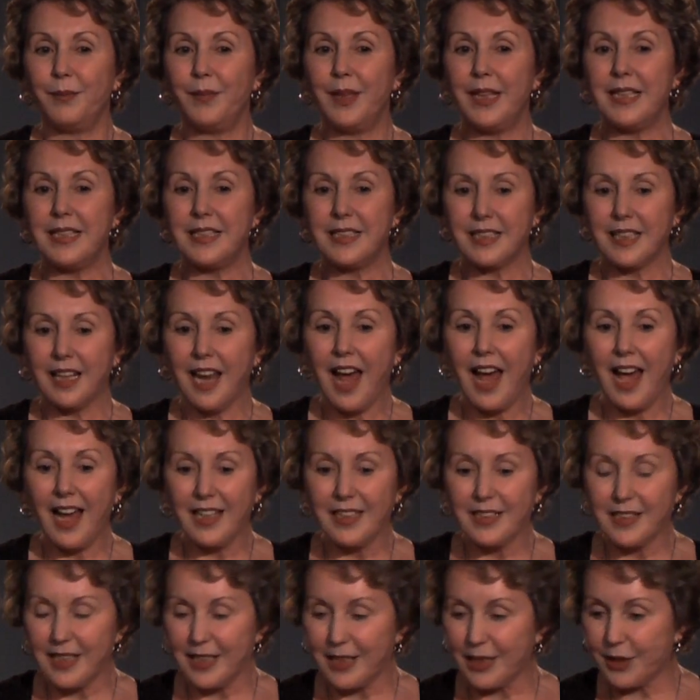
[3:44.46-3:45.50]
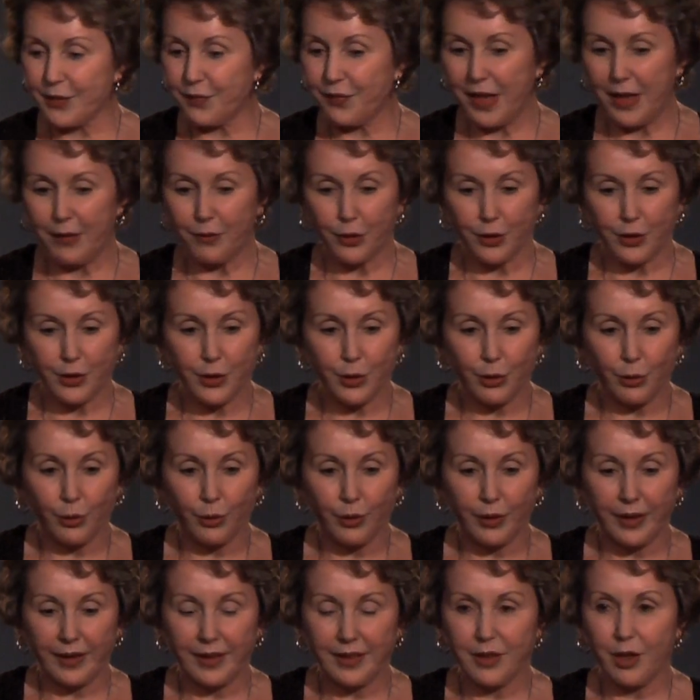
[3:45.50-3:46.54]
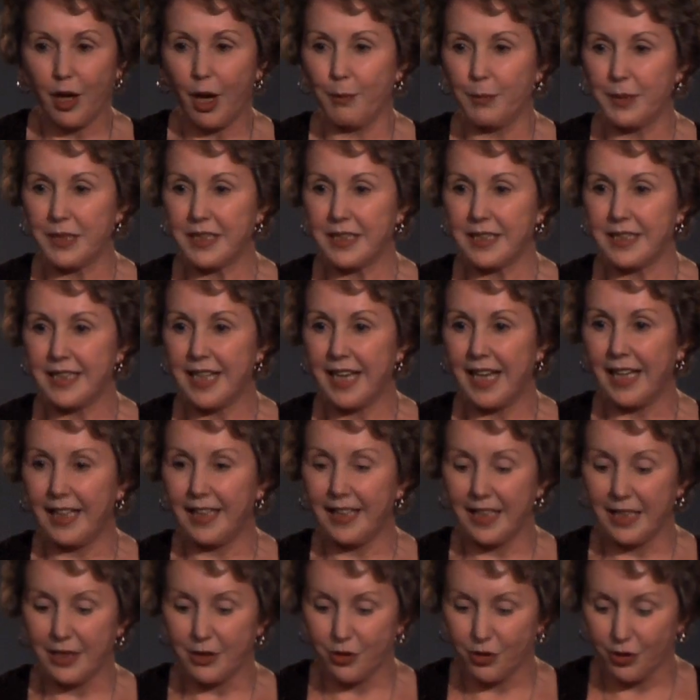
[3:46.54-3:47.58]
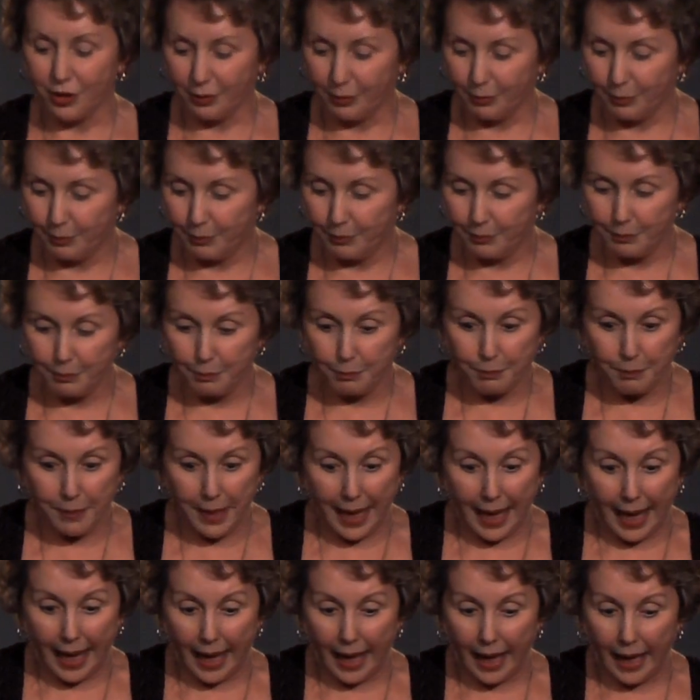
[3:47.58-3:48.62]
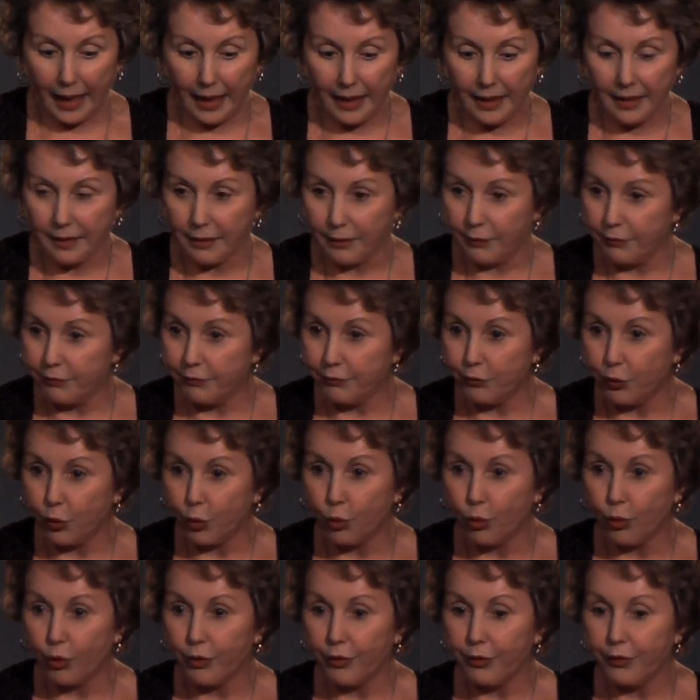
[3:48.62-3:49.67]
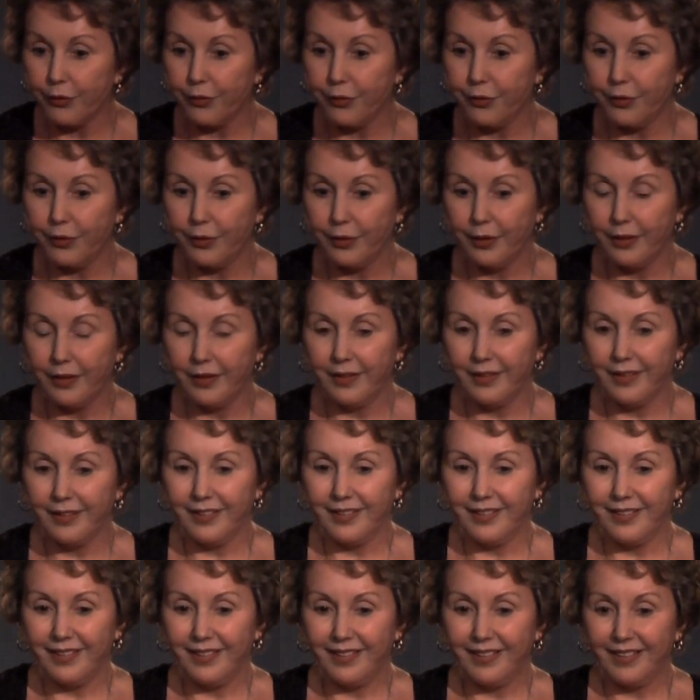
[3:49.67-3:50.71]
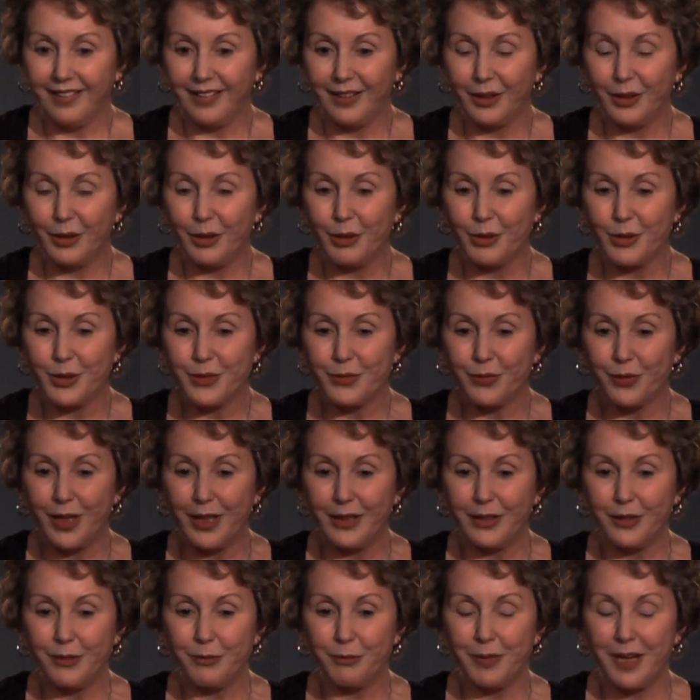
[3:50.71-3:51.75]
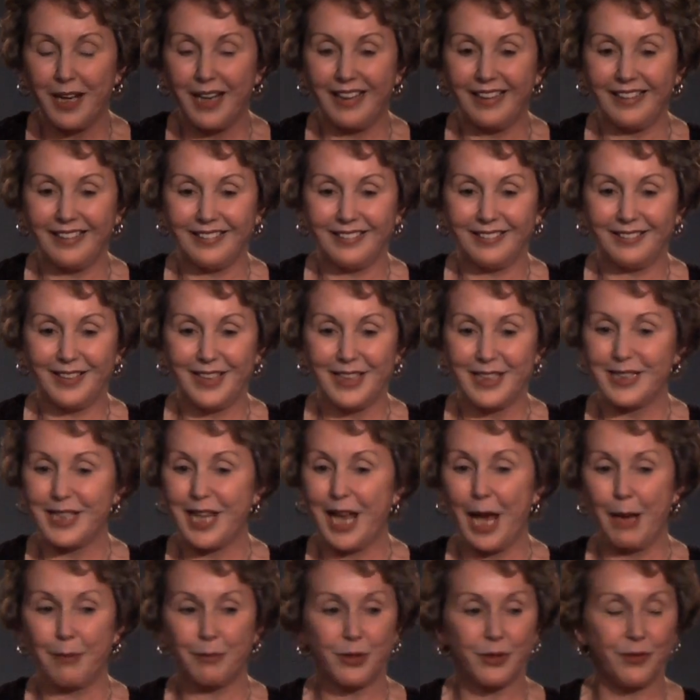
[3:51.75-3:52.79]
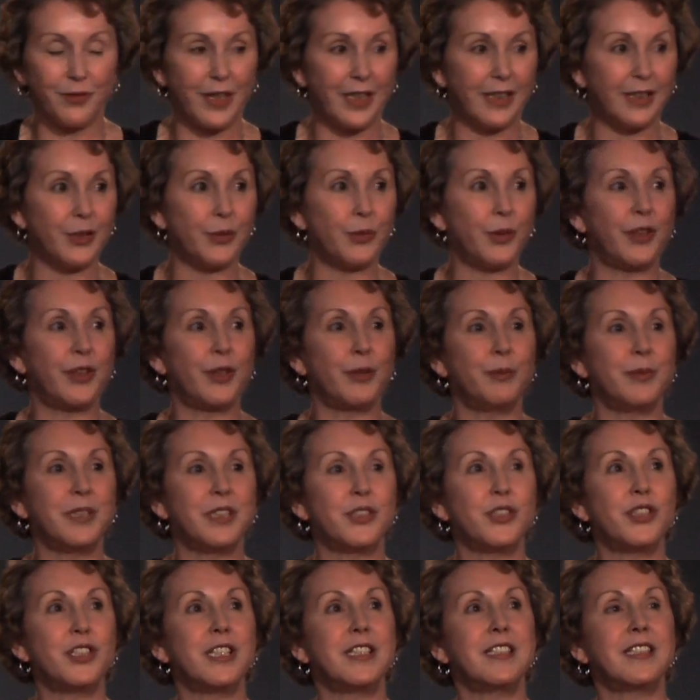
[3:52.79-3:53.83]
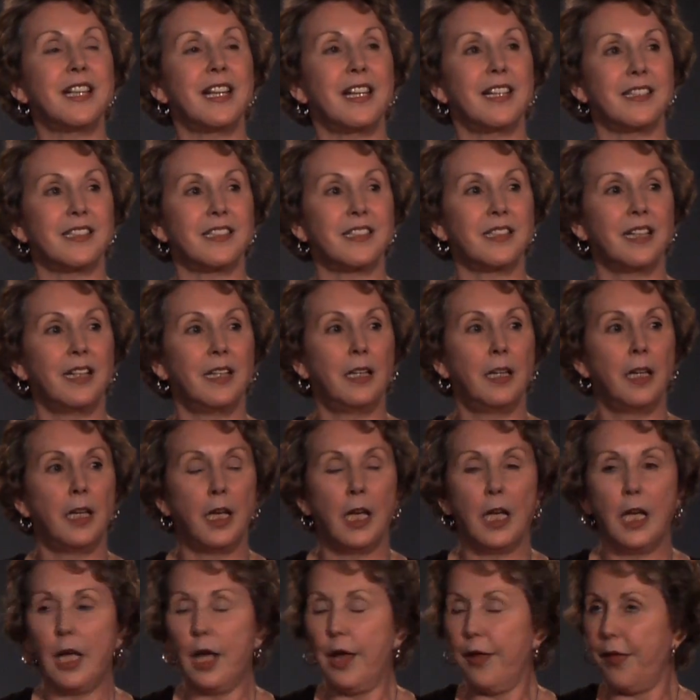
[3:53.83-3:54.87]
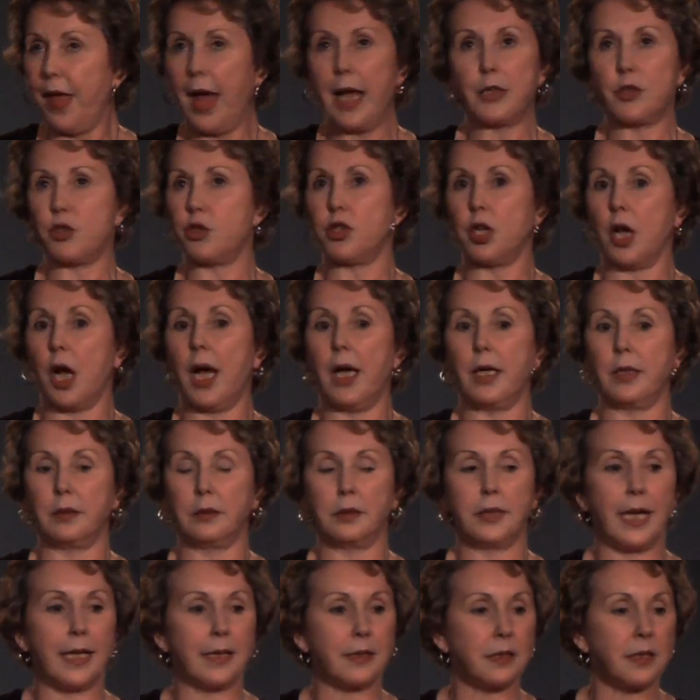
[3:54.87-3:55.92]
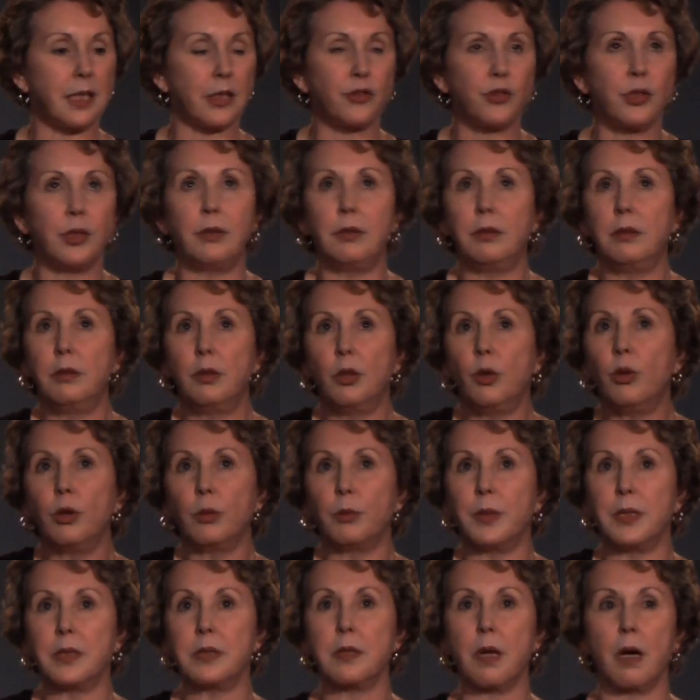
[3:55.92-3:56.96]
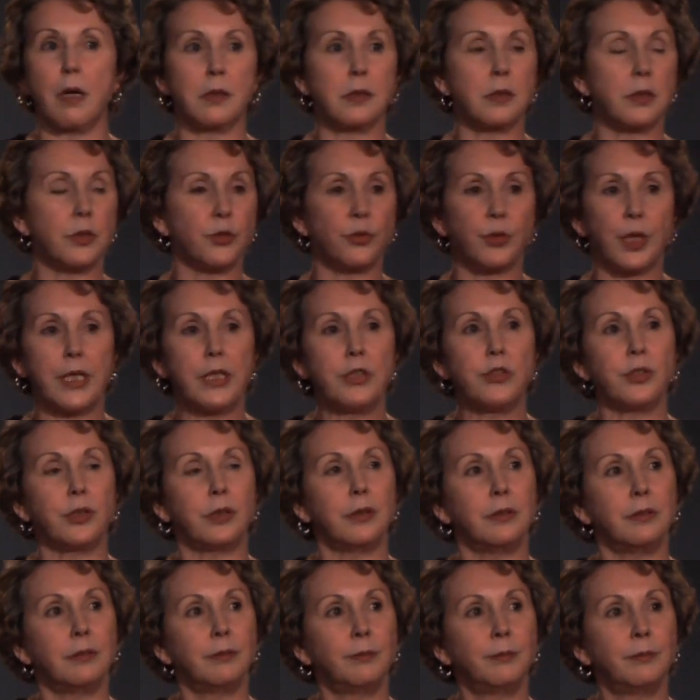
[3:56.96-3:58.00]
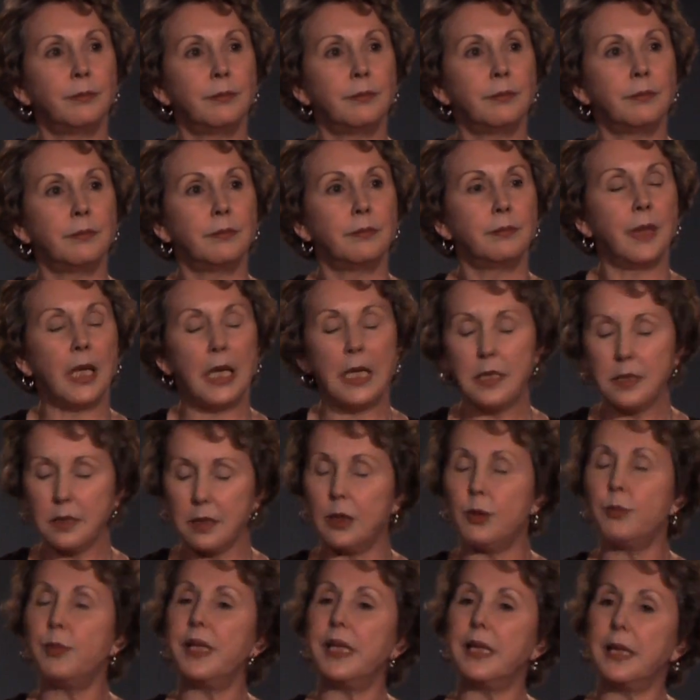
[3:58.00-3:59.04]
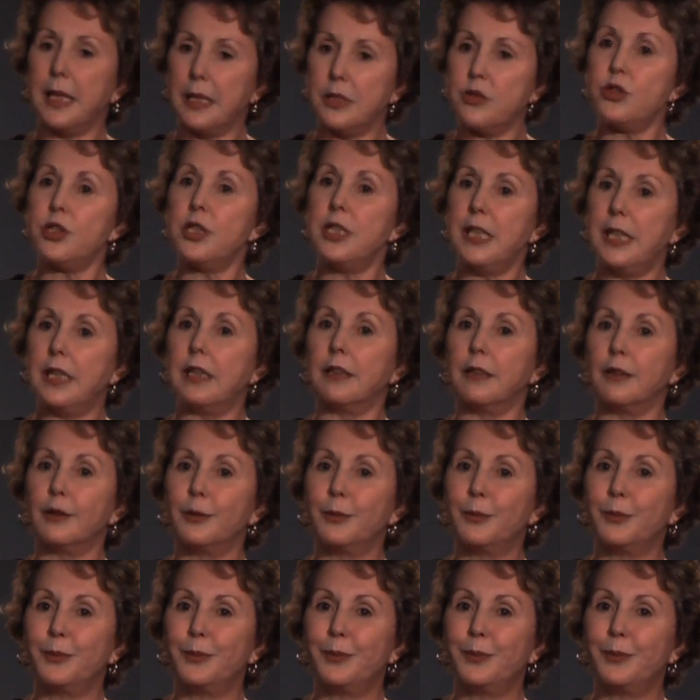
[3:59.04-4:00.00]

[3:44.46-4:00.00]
He slides his favorite toy, Thomas the Tank Engine, back and forth. And a close friend of mine is captivated with him, and she says, "That child has such enormous concentration. He's going to be an engineer."